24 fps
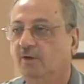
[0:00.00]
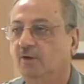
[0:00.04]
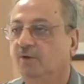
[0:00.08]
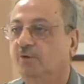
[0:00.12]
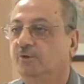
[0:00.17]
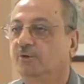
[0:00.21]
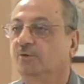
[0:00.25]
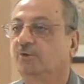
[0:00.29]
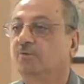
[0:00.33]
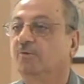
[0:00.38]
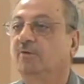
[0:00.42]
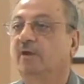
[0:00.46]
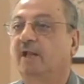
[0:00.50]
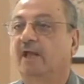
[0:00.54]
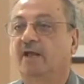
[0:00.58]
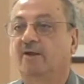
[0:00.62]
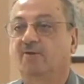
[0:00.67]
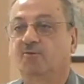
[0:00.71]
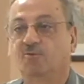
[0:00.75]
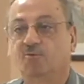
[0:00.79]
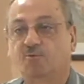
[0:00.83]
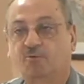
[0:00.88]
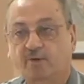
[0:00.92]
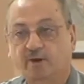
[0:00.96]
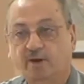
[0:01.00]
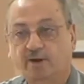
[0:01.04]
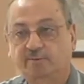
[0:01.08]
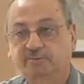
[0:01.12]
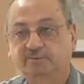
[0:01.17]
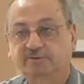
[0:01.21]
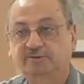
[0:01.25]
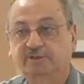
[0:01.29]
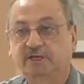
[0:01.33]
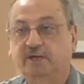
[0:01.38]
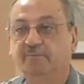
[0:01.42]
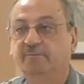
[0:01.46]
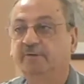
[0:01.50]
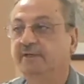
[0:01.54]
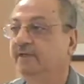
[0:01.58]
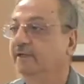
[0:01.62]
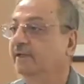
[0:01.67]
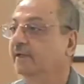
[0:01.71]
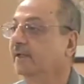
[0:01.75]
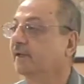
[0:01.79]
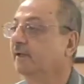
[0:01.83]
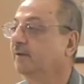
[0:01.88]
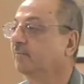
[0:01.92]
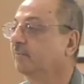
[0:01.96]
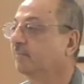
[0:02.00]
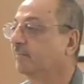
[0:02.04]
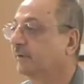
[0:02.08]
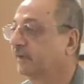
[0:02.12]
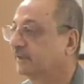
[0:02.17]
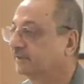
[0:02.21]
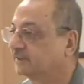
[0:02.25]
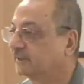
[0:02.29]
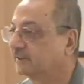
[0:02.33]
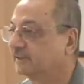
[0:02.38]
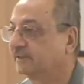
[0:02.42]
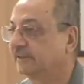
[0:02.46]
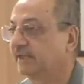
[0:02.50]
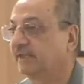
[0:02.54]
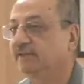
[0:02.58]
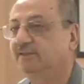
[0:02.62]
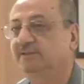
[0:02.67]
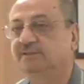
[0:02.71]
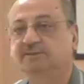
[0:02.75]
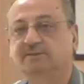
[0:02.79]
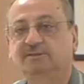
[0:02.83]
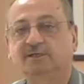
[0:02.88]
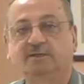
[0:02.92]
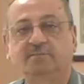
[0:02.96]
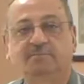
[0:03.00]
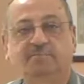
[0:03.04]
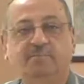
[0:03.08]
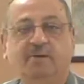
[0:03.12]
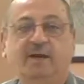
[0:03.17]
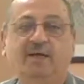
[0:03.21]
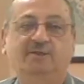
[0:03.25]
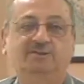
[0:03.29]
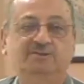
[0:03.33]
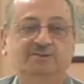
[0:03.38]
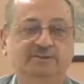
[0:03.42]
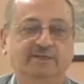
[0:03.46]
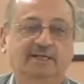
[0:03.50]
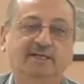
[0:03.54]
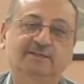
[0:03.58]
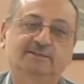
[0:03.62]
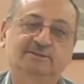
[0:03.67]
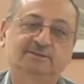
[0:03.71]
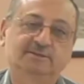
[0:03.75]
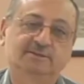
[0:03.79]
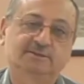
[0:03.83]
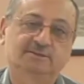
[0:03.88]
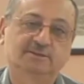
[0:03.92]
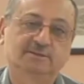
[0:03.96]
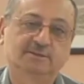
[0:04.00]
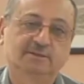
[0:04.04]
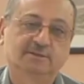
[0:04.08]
you will have verbs coming in present tense and past tense,